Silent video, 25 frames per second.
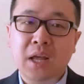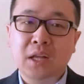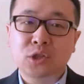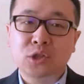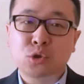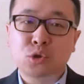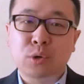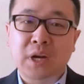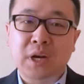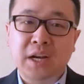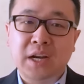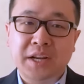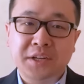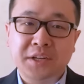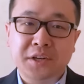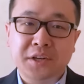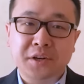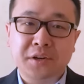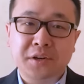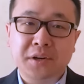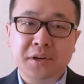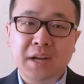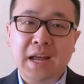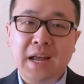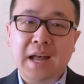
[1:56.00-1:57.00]
to
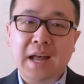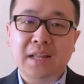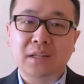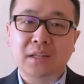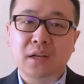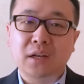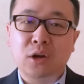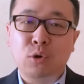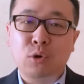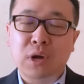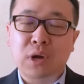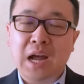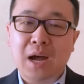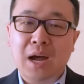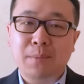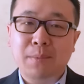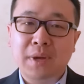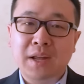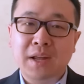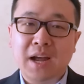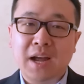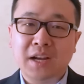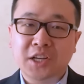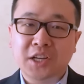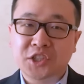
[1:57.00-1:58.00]
cleaner and low
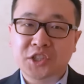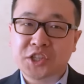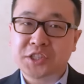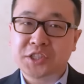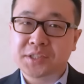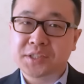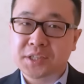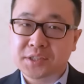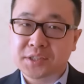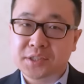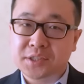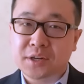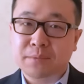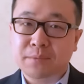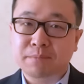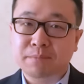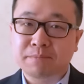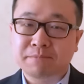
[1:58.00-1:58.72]
carbon energy system.